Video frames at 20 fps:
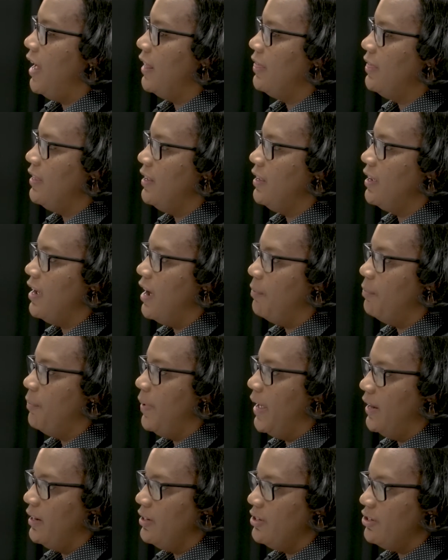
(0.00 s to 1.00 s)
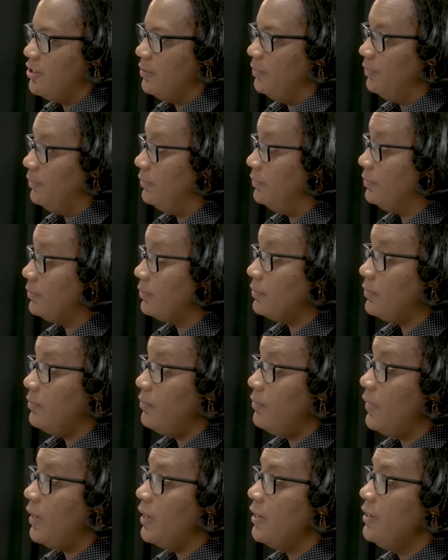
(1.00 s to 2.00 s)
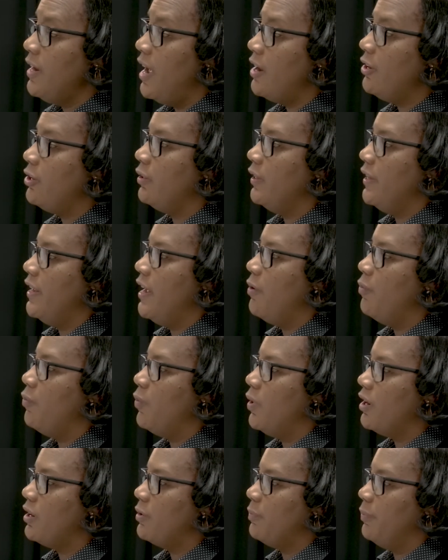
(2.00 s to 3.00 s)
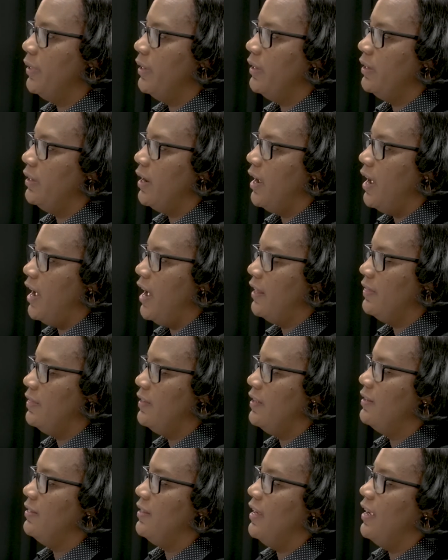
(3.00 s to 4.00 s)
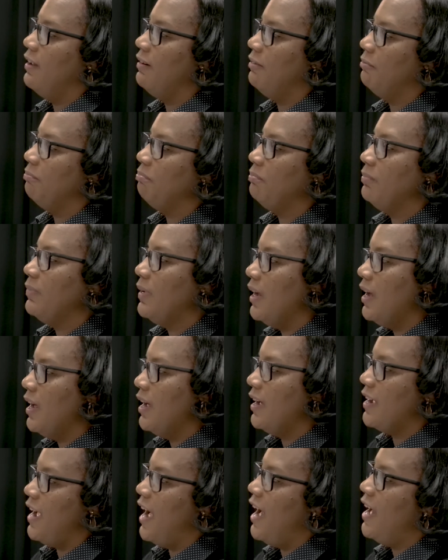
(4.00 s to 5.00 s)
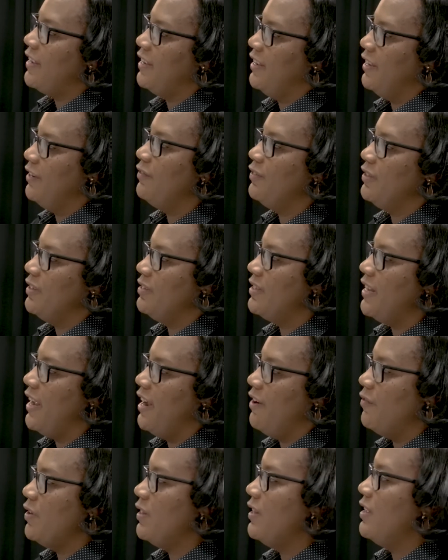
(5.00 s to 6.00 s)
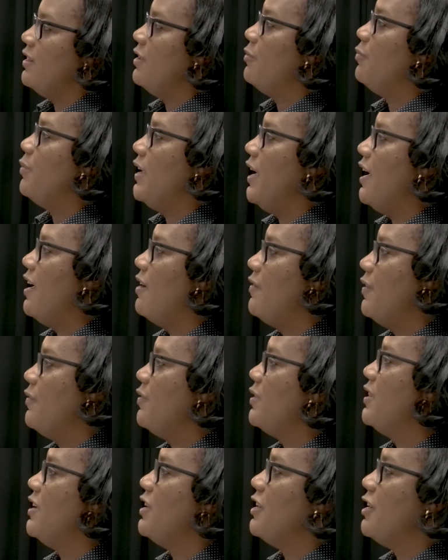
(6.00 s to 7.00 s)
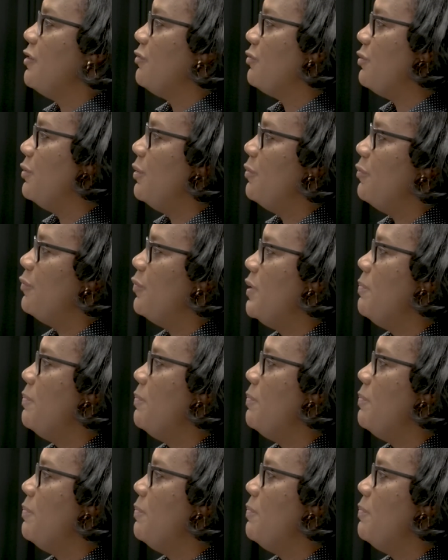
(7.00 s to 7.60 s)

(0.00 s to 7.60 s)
I think I manage not only at work, but I think that God gives us everything that we have. Everything comes from Him.